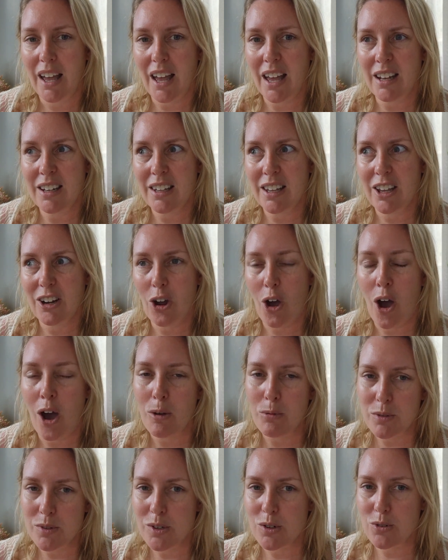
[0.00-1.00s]
And yet I
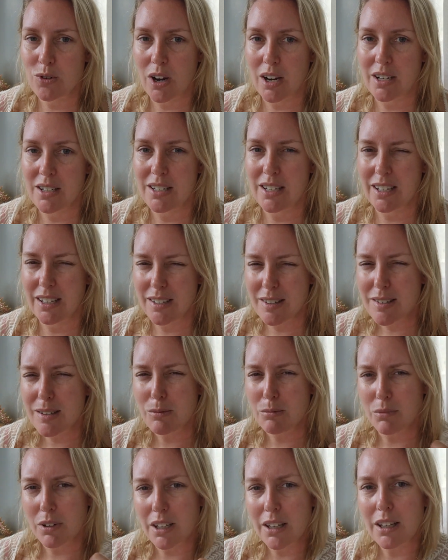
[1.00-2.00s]
was attracting
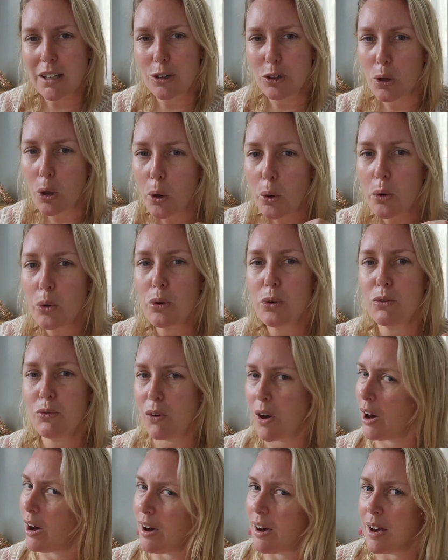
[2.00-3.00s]
some really low
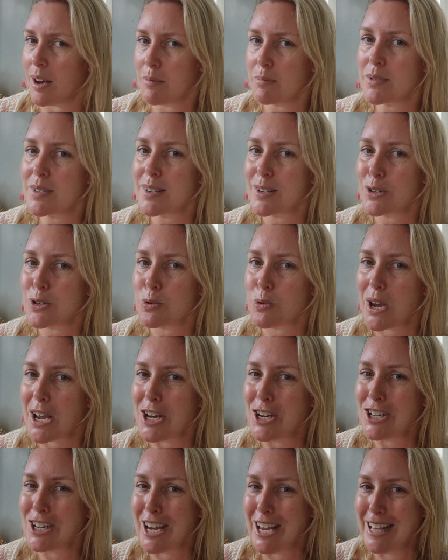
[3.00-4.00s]
vibe
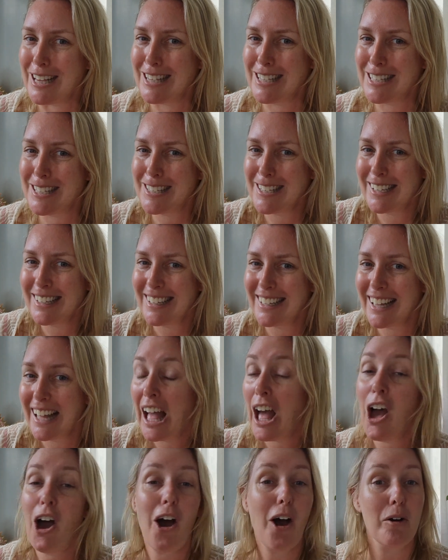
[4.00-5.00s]
situations.
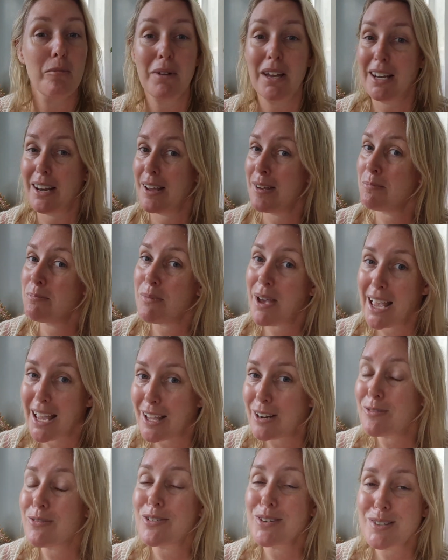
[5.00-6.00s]
I mean, it
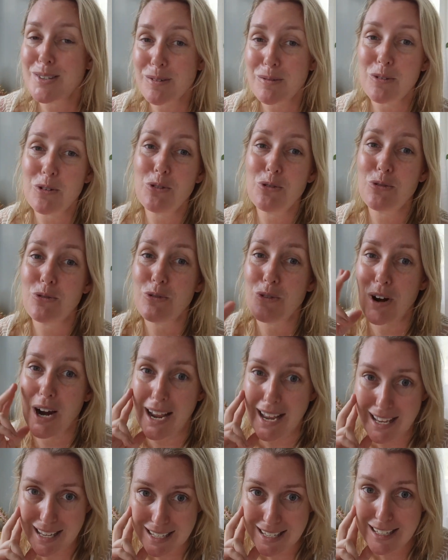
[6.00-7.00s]
made for some
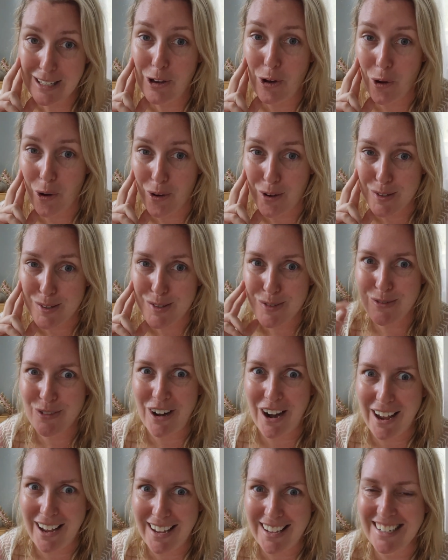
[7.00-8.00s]
great goss,
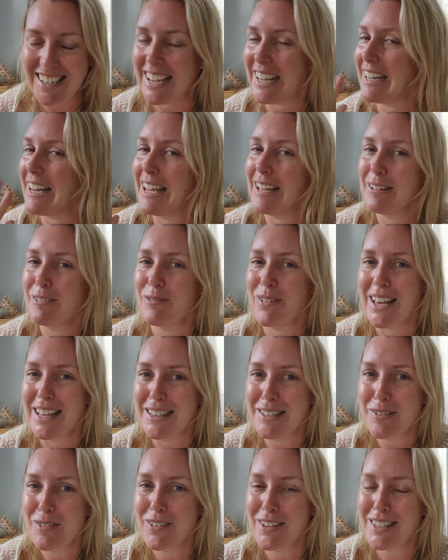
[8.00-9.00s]
right? It
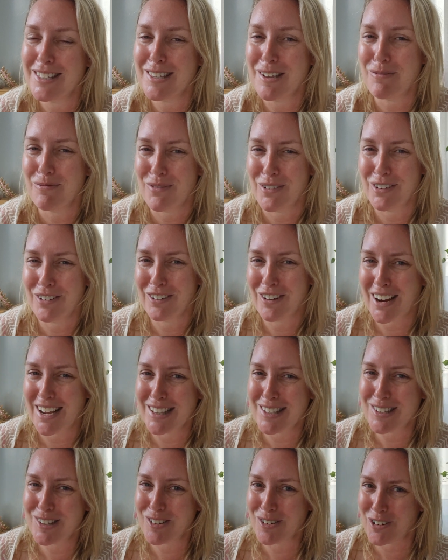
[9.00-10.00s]
made some
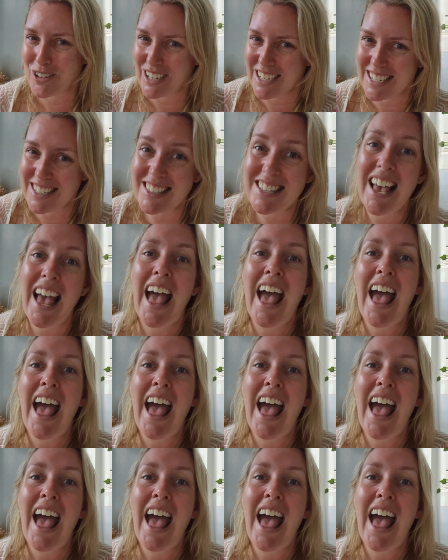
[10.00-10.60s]
great stories.